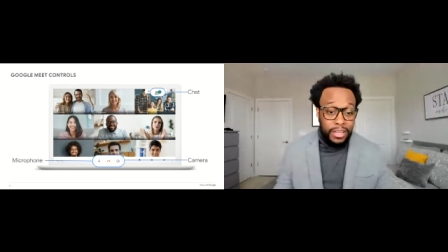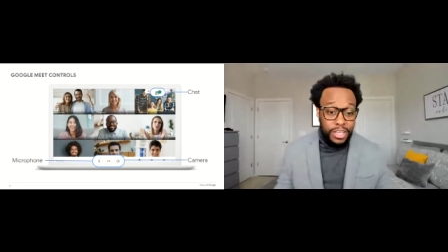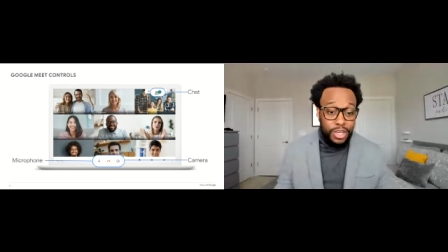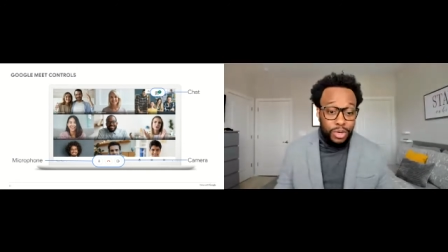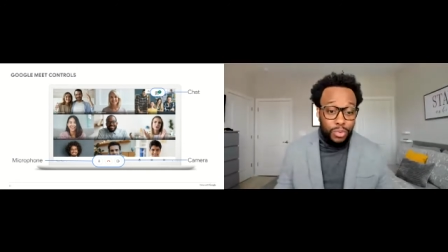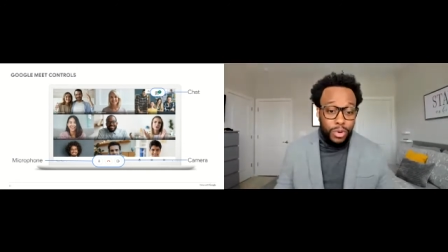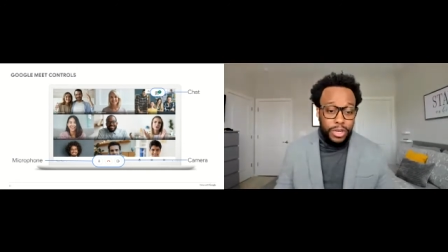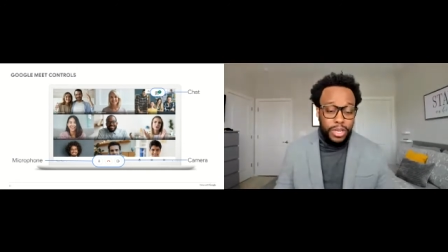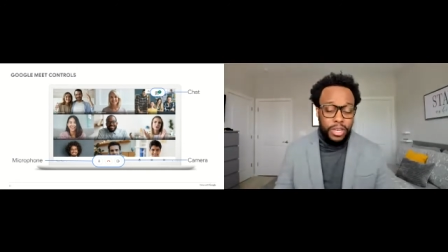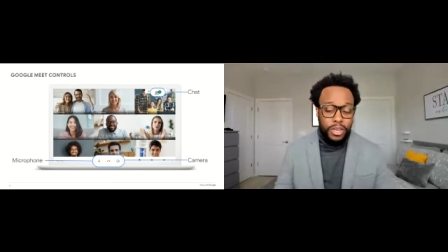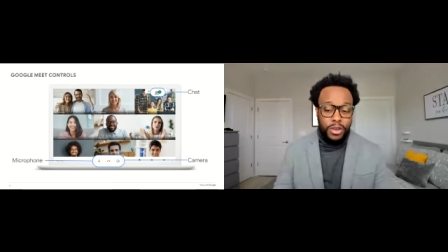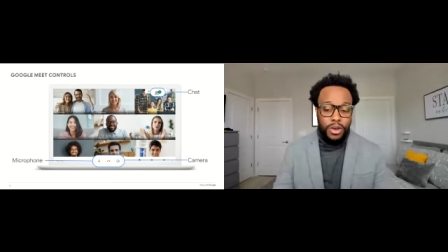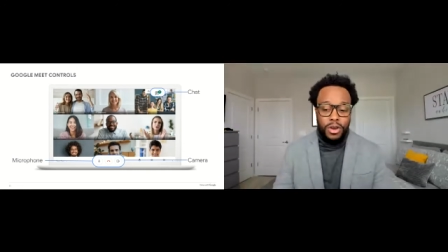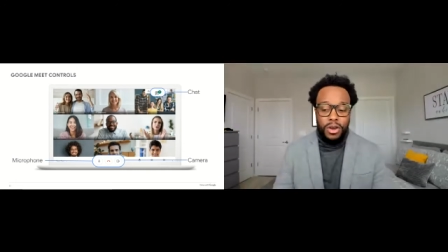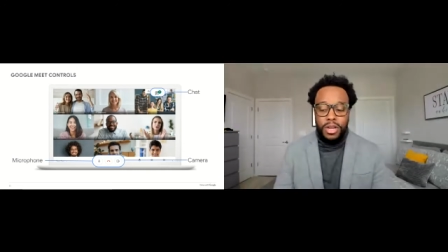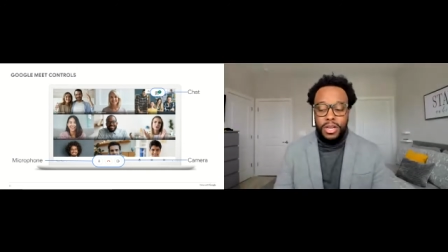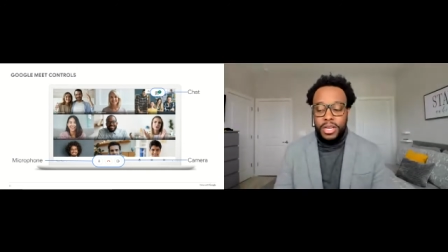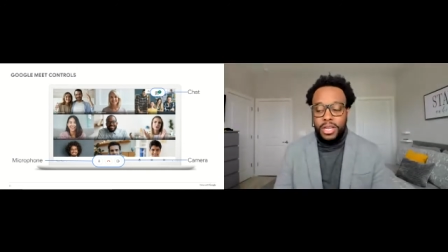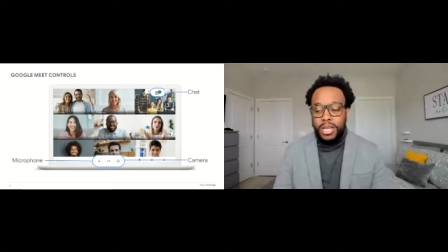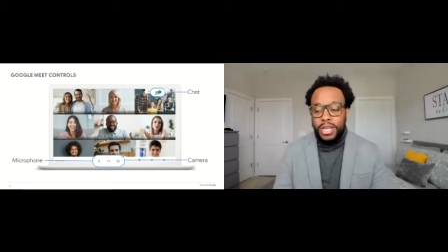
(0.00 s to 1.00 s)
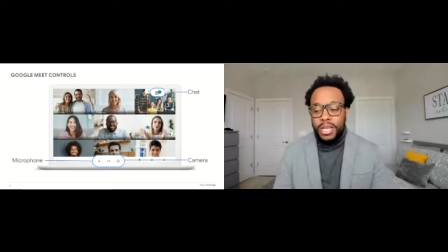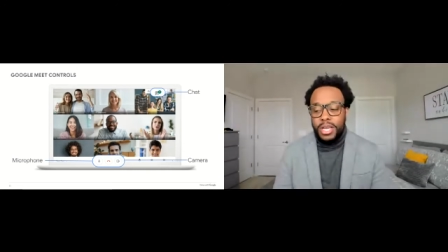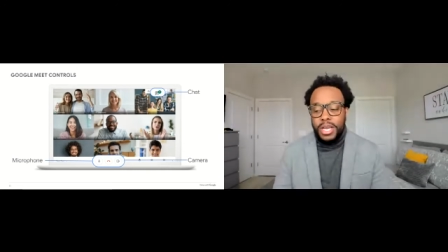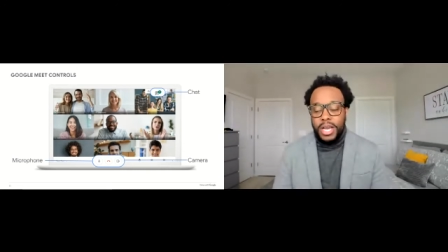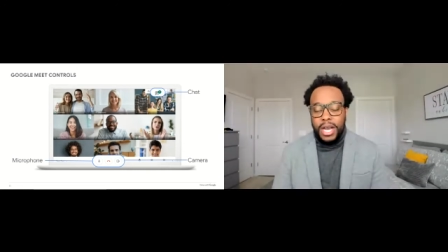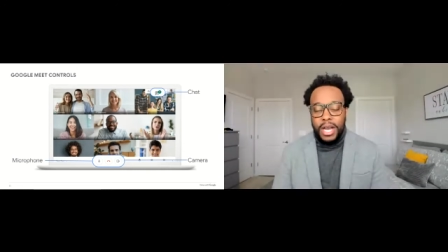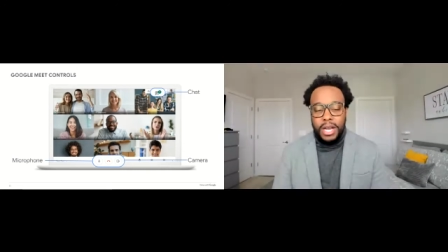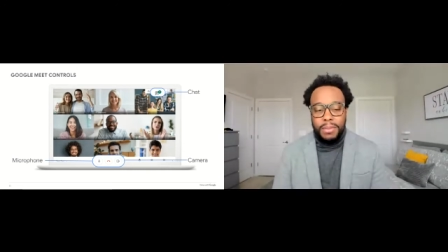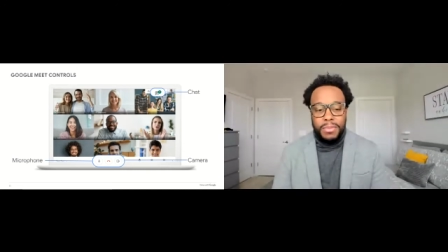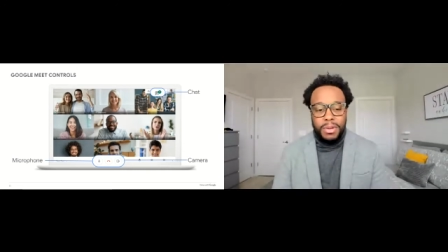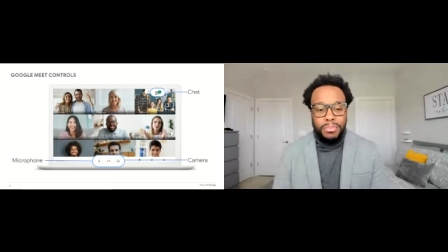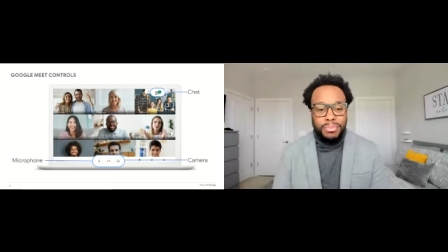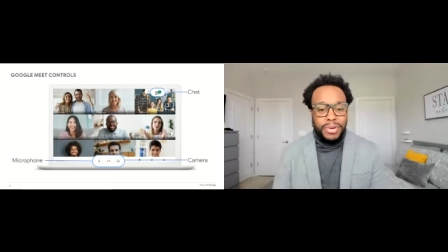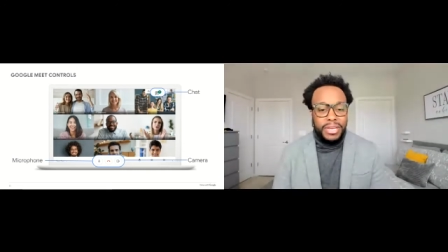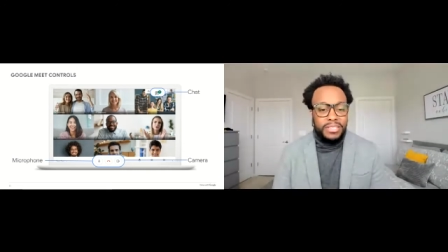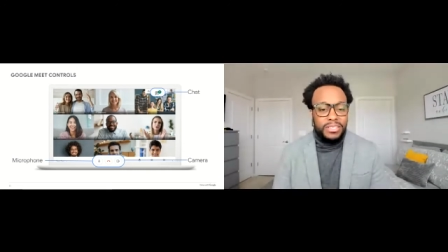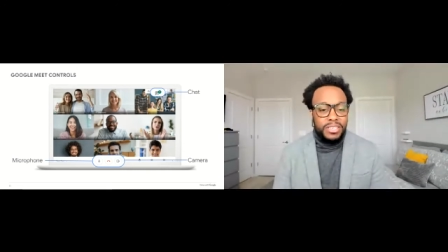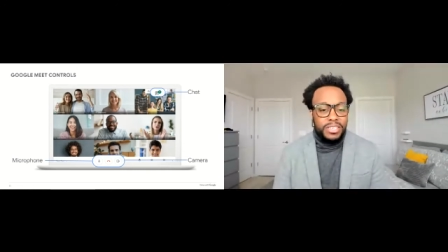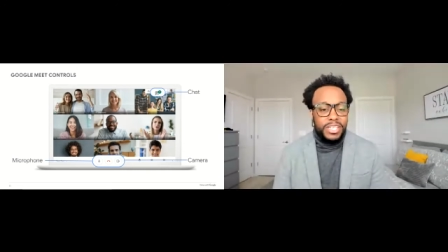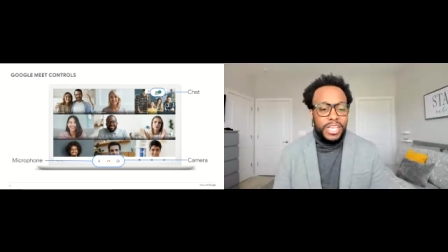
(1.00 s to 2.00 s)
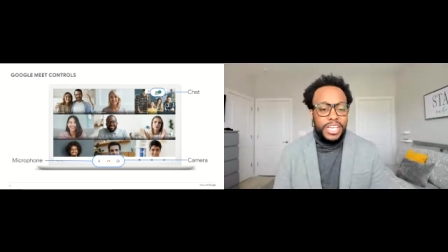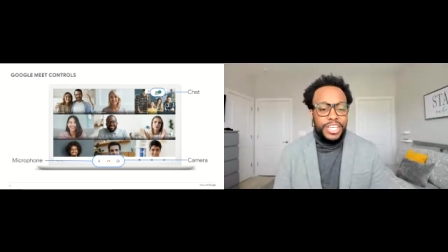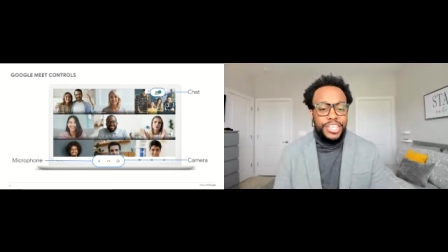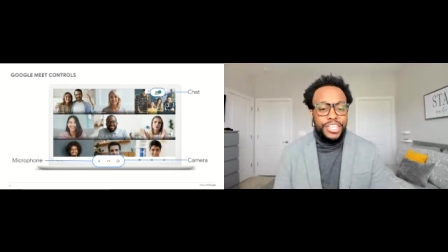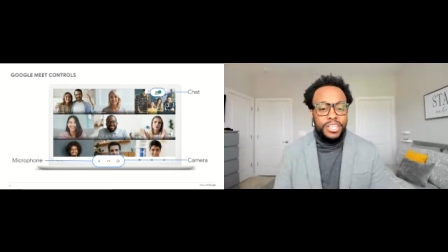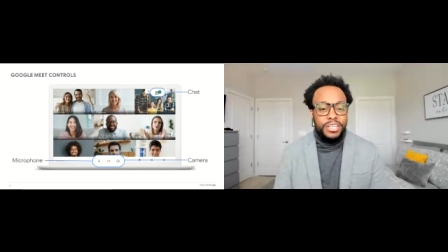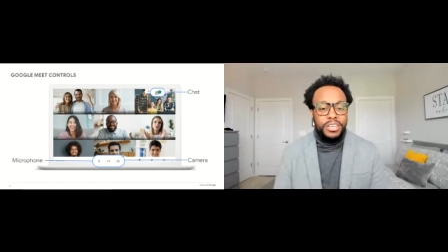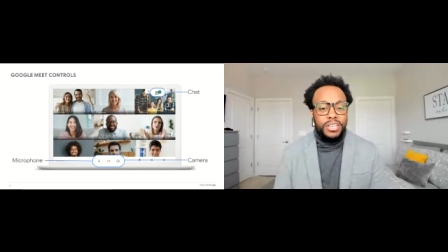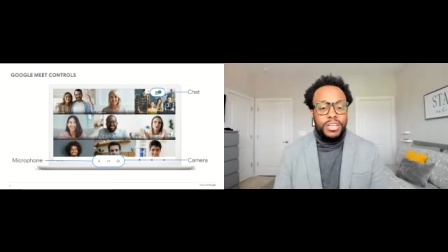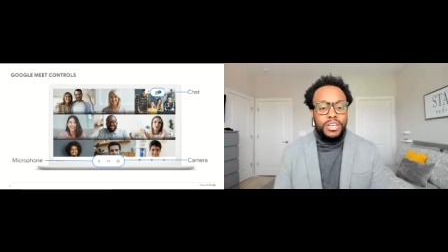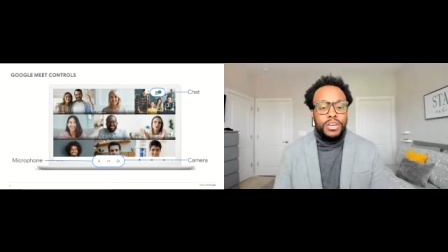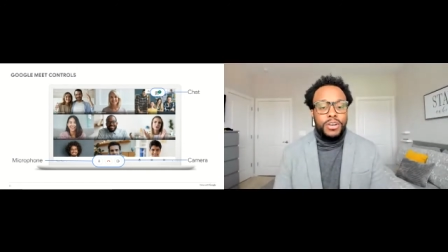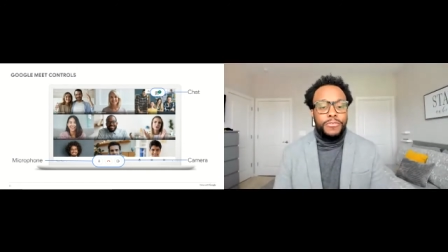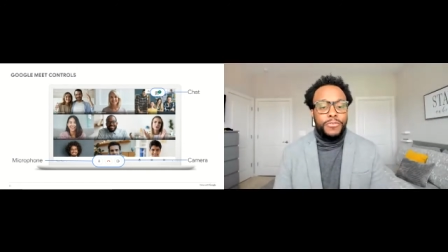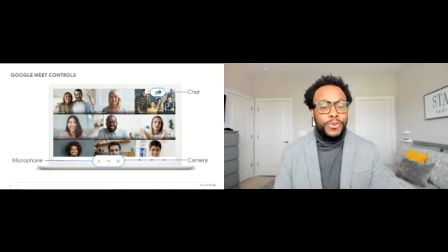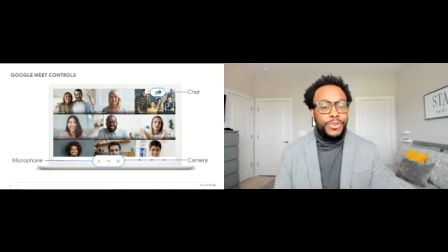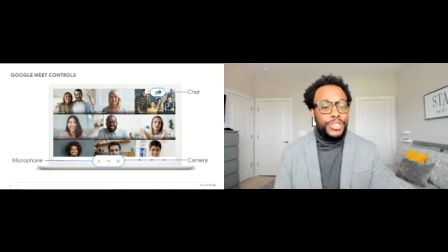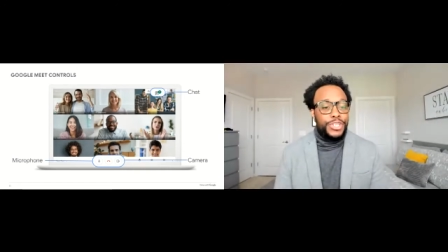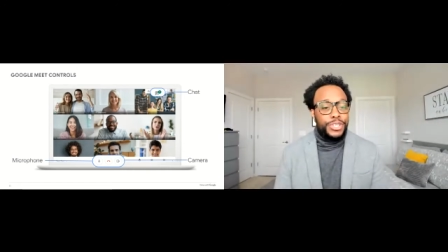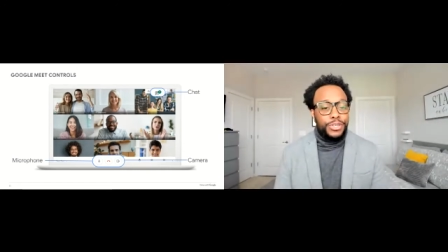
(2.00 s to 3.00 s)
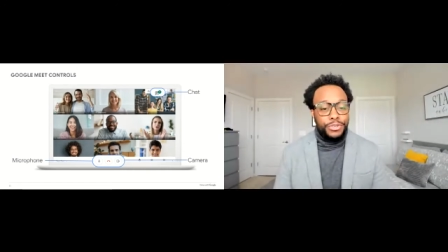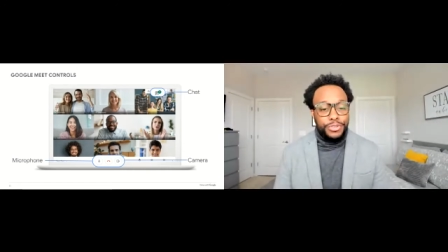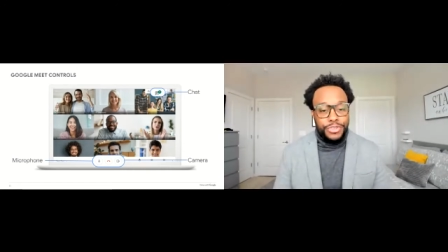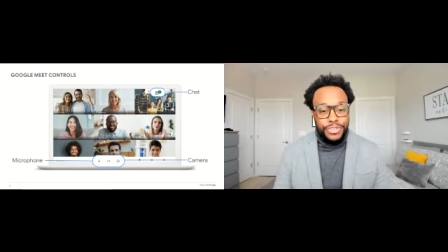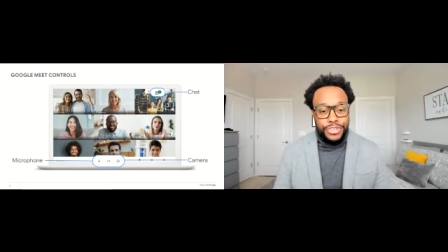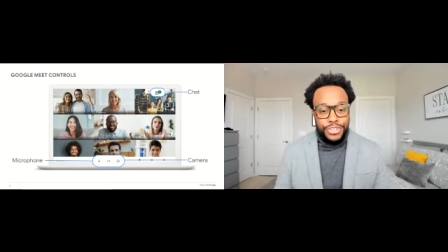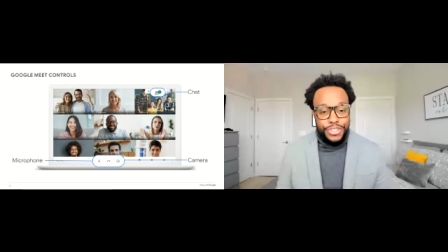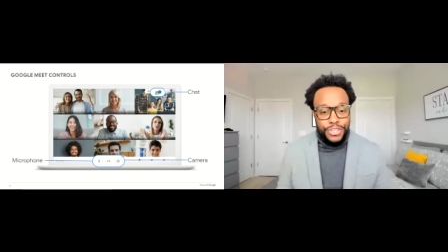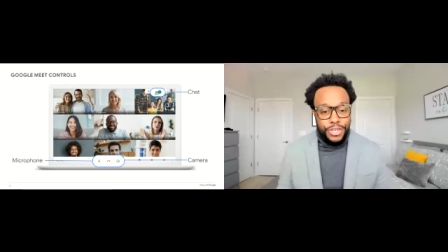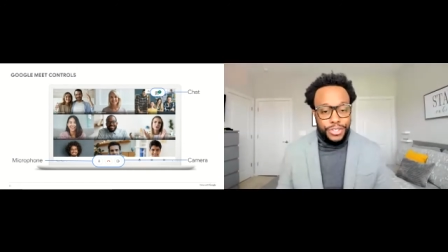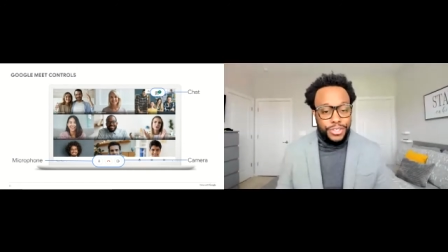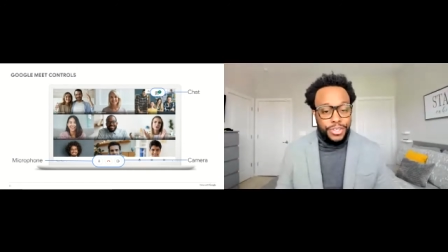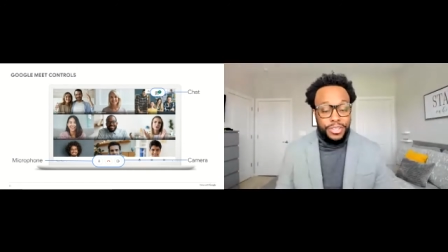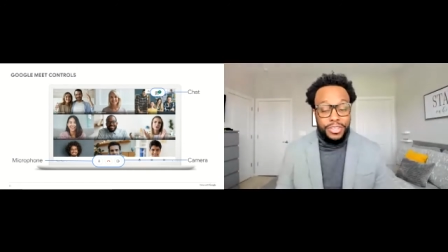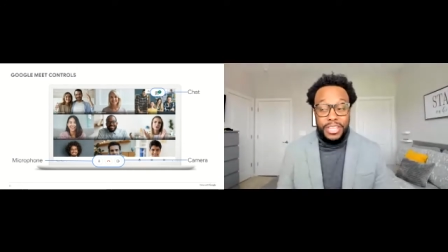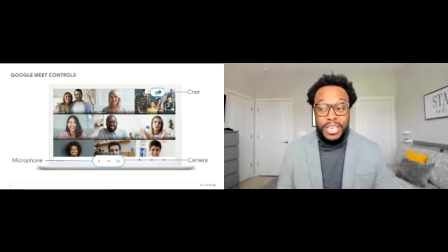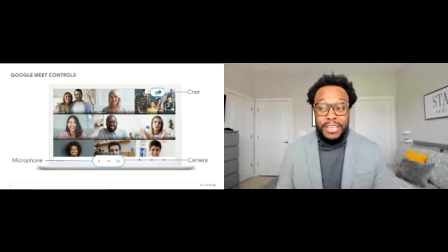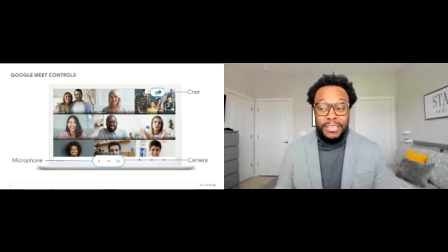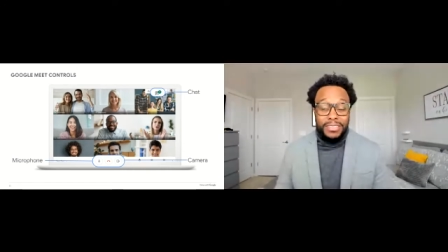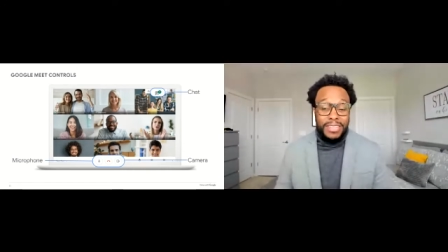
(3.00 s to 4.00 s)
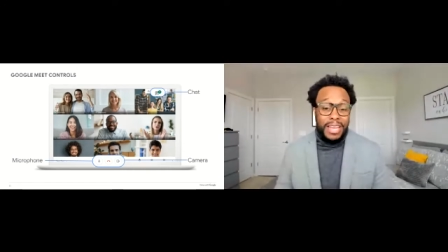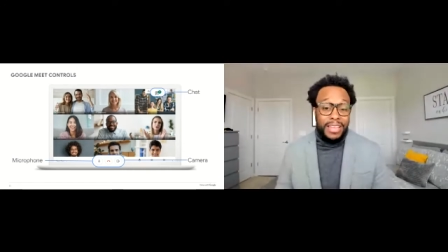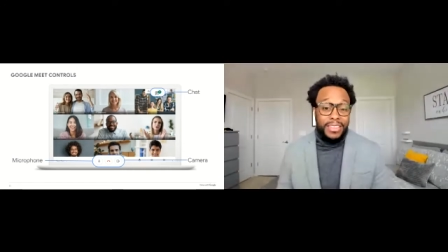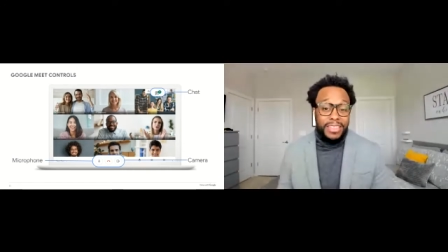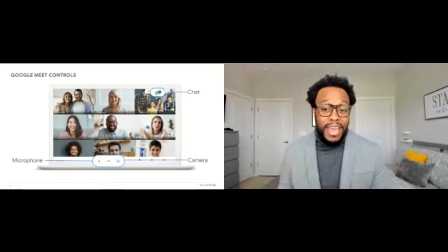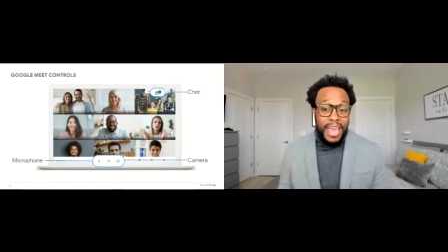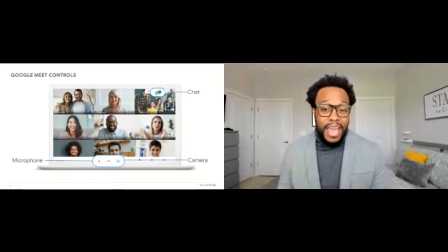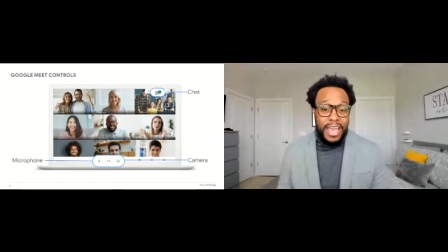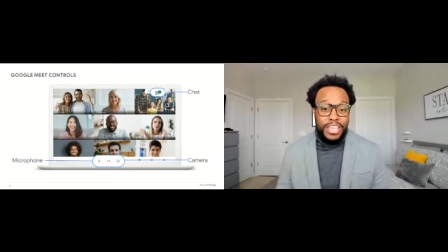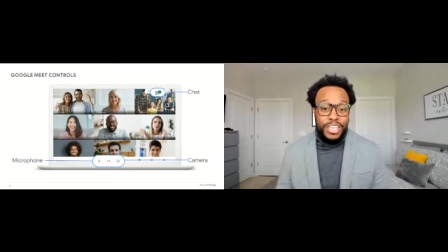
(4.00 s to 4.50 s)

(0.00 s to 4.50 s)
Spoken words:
You're working on a presentation for children's church or things like that.